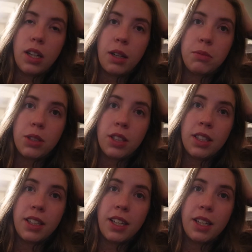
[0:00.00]
I'm just
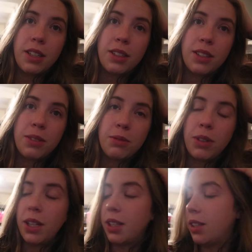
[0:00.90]
gonna
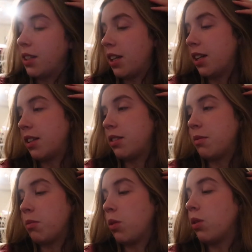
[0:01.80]
read
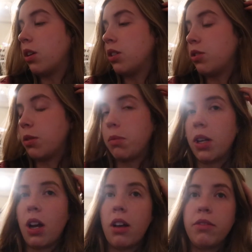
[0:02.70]
some more and drink my
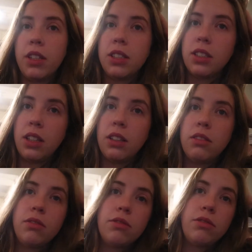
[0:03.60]
coffee until
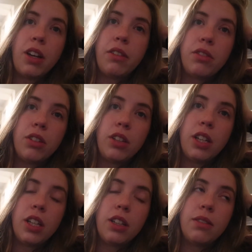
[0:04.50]

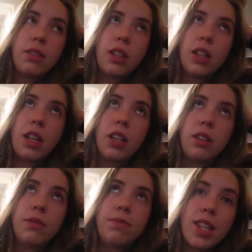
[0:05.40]
5:30, and then
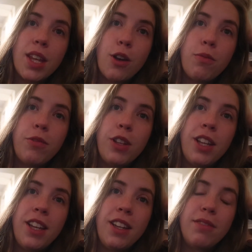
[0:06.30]

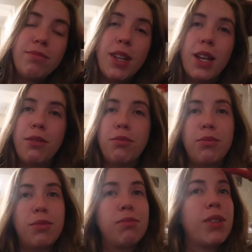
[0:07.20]
hopefully it
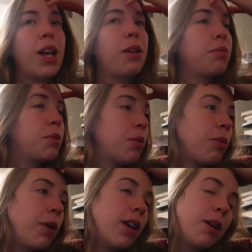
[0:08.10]
helps me
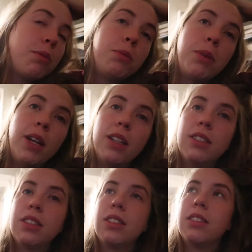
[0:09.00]
wake up a
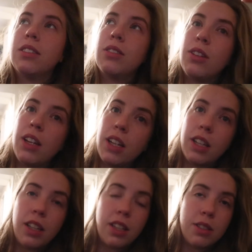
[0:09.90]
bit so that I
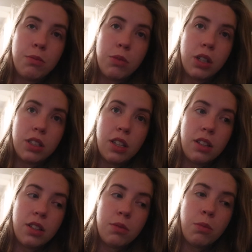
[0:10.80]
could get some work done
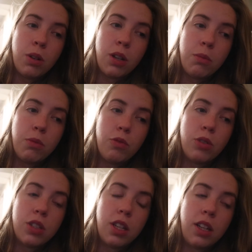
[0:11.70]
this morning before
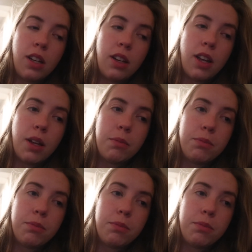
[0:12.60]
taking a nap.